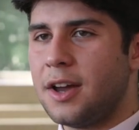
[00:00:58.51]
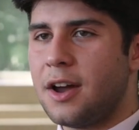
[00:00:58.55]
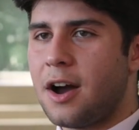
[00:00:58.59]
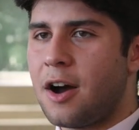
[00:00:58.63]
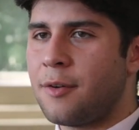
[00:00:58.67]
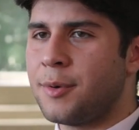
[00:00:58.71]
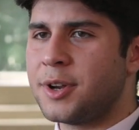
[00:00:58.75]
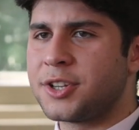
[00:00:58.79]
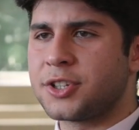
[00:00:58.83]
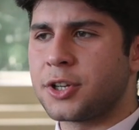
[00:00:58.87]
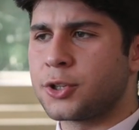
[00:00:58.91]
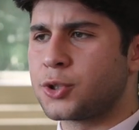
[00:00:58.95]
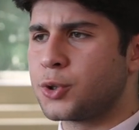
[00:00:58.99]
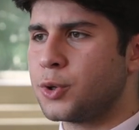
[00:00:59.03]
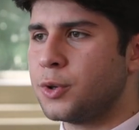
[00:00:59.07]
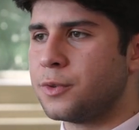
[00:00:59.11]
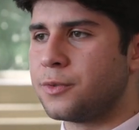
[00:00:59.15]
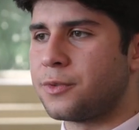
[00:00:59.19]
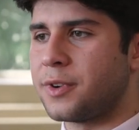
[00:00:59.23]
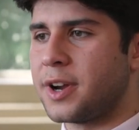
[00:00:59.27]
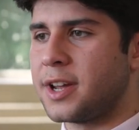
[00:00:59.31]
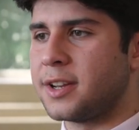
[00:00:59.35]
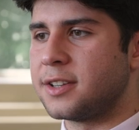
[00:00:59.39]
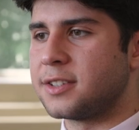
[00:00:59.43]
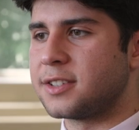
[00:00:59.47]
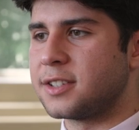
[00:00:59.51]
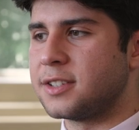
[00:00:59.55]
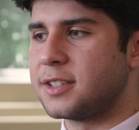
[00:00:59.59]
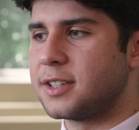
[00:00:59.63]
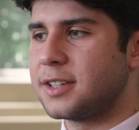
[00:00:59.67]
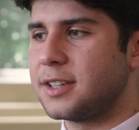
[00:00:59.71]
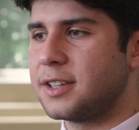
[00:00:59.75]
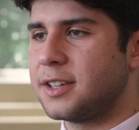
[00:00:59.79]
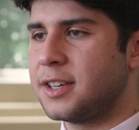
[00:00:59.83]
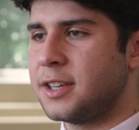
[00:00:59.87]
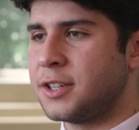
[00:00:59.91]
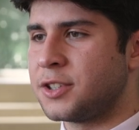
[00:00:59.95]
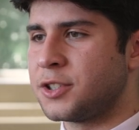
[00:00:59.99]
I've made such good friends, and
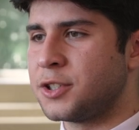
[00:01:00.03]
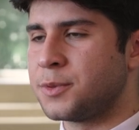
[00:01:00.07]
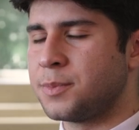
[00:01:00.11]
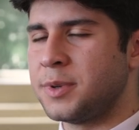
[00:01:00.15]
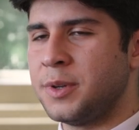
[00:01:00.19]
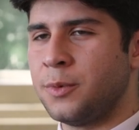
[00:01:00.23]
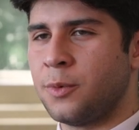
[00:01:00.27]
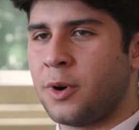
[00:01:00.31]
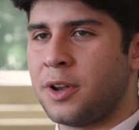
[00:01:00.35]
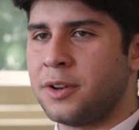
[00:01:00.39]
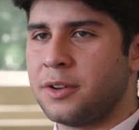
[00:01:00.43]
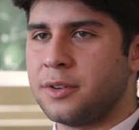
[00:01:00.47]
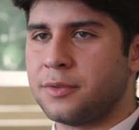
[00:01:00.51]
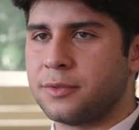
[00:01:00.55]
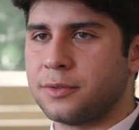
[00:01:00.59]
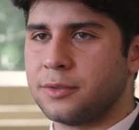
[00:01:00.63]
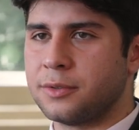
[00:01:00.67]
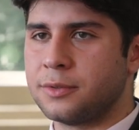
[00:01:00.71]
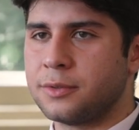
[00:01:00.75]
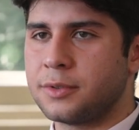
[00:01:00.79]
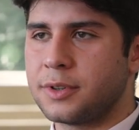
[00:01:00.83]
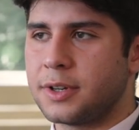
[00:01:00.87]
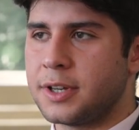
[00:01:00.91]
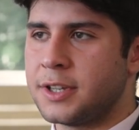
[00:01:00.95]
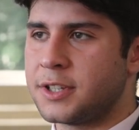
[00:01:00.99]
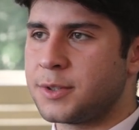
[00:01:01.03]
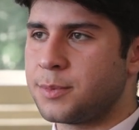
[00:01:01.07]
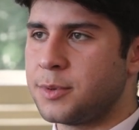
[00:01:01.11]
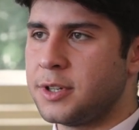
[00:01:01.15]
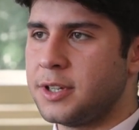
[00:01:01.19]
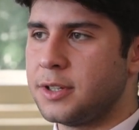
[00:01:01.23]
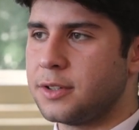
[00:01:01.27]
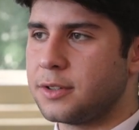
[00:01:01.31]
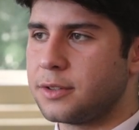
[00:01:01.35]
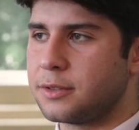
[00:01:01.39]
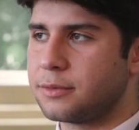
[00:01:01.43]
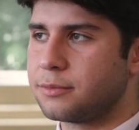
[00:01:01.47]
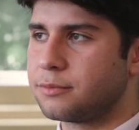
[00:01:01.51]
it's just been wonderful. It's
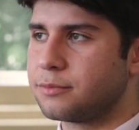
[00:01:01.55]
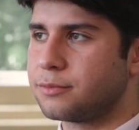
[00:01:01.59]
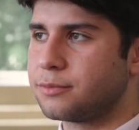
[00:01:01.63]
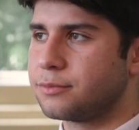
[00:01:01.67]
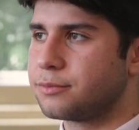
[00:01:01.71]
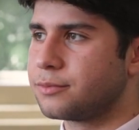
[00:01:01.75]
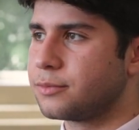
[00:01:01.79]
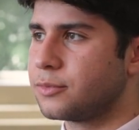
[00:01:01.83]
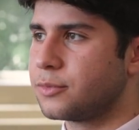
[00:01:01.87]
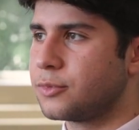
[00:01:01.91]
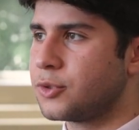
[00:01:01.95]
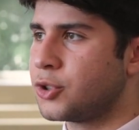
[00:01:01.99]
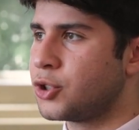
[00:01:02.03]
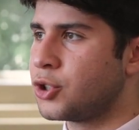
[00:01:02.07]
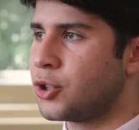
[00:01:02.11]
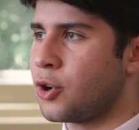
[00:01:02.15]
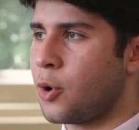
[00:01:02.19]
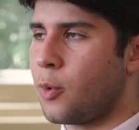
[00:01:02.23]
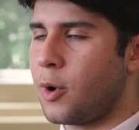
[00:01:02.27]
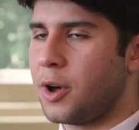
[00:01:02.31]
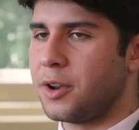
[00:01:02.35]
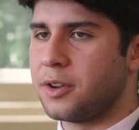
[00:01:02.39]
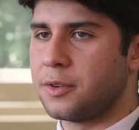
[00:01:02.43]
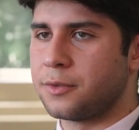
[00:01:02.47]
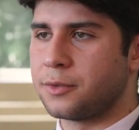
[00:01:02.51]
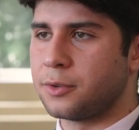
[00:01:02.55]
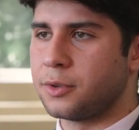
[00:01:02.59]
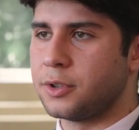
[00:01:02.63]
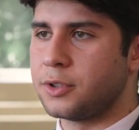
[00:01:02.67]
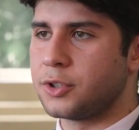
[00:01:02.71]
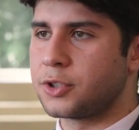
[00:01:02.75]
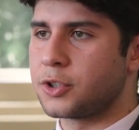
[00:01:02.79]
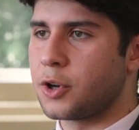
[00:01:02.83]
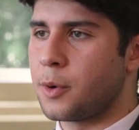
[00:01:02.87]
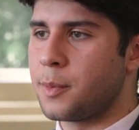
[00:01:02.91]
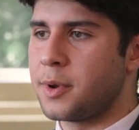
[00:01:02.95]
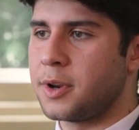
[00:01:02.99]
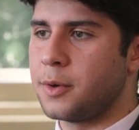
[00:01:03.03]
been so wonderful in
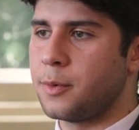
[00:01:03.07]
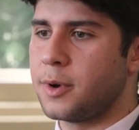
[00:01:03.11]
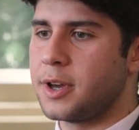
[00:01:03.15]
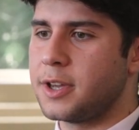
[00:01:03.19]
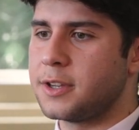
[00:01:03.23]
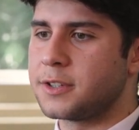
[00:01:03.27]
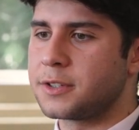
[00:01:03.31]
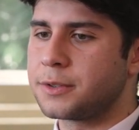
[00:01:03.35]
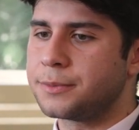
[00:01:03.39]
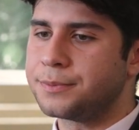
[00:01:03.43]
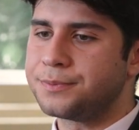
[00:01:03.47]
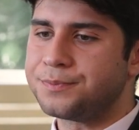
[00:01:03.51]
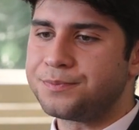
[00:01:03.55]
so many ways.